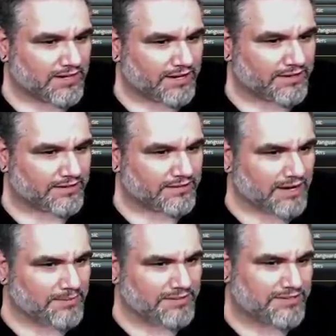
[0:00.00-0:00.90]
I don't know.
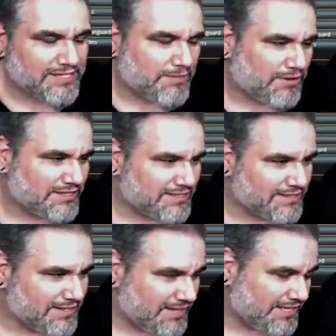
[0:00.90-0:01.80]
I would leave the sideboard as it
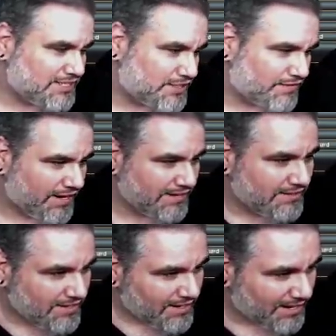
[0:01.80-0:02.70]
is. I think this is fine.
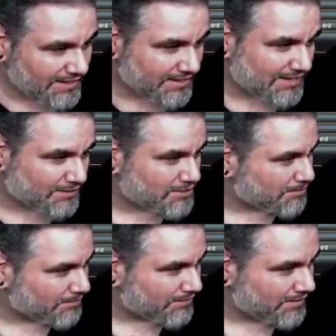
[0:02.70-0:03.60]
I think the deck was
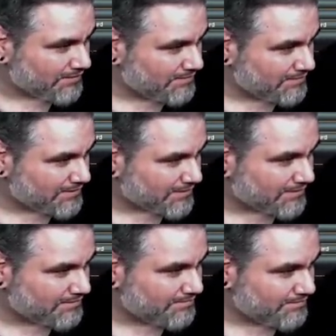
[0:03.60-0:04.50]
super fun.
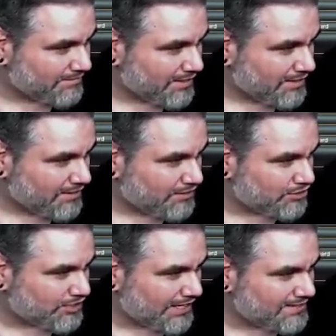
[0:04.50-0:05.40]
So,
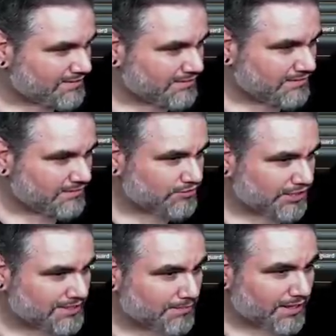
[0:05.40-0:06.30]
Jace?
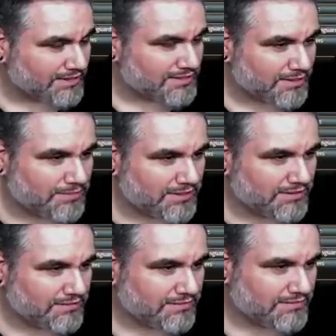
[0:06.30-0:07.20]
Jace the Mind
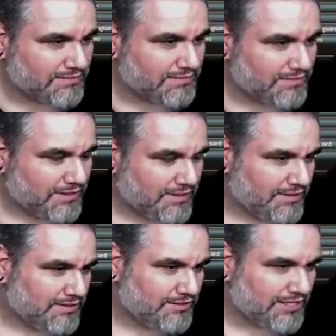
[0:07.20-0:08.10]
Sculptor?
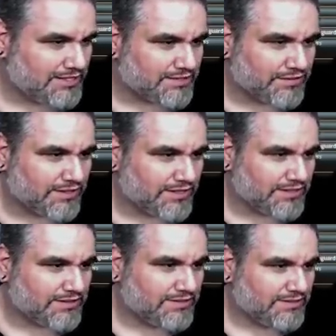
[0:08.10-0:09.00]
Jace is very
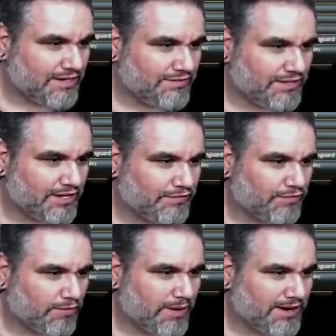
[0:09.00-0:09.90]
good. I feel like on
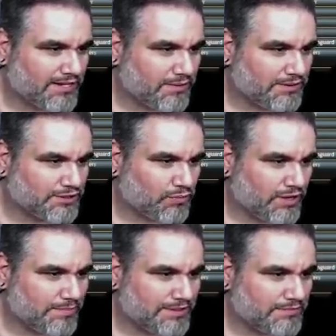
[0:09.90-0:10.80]
four mana, though, we just
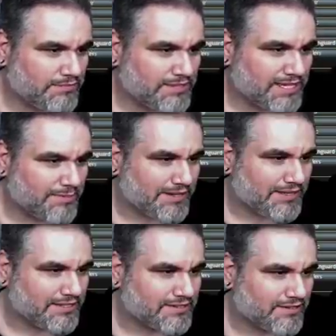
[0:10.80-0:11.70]
want to be slamming
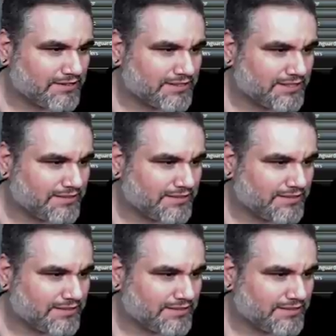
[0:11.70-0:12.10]
these cards,